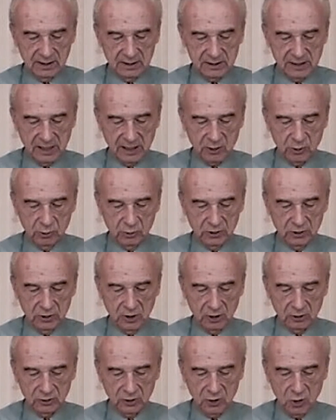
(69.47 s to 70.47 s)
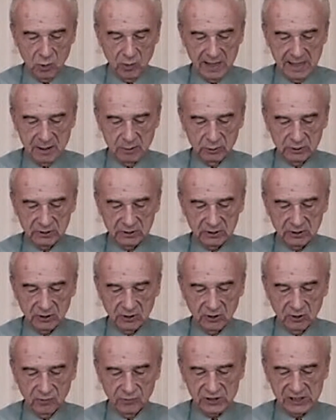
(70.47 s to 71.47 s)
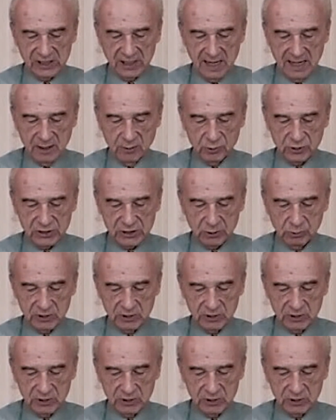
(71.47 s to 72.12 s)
They could not go out of the house